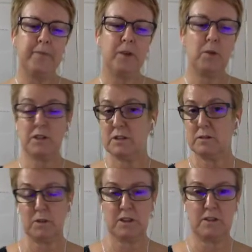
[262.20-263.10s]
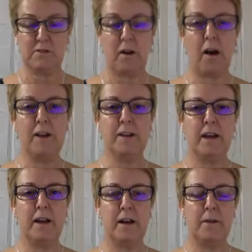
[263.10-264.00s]
which is fine,
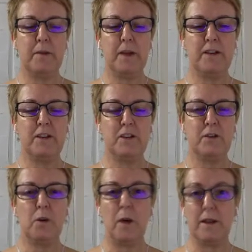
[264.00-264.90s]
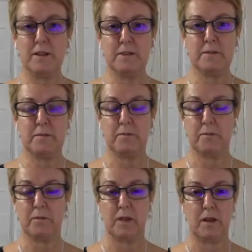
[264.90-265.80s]
and you can always
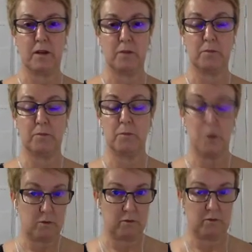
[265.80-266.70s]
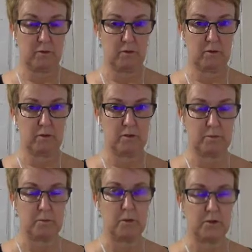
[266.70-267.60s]
move
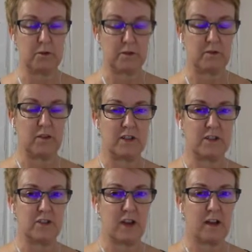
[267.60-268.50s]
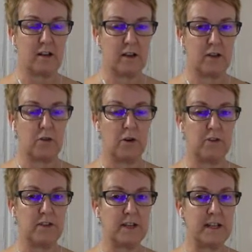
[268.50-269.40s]
to a different registrar later on
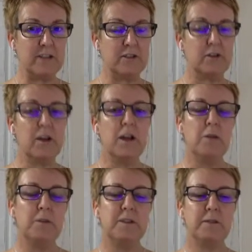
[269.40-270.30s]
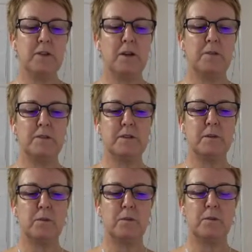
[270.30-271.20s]
if you need to. But sometimes
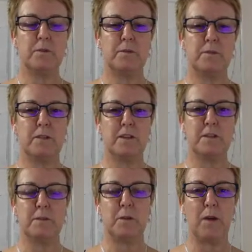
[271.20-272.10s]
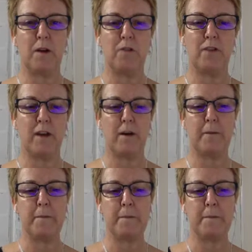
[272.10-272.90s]
things to be aware of are